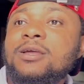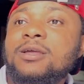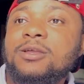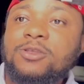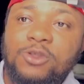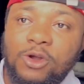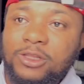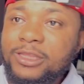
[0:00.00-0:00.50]

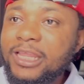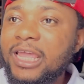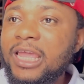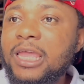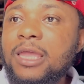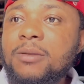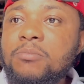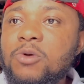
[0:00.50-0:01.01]
your
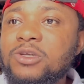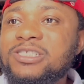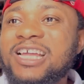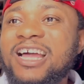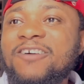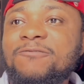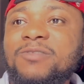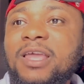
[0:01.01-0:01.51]
name must
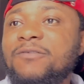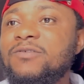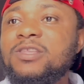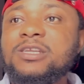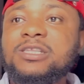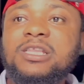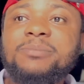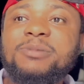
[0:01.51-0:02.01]
have
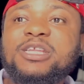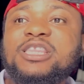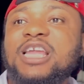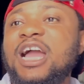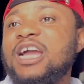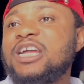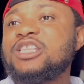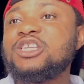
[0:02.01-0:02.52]
definitely been
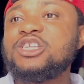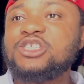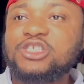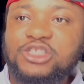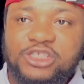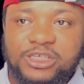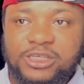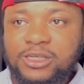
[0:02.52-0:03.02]

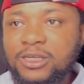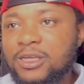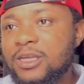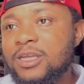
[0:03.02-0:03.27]
tarnished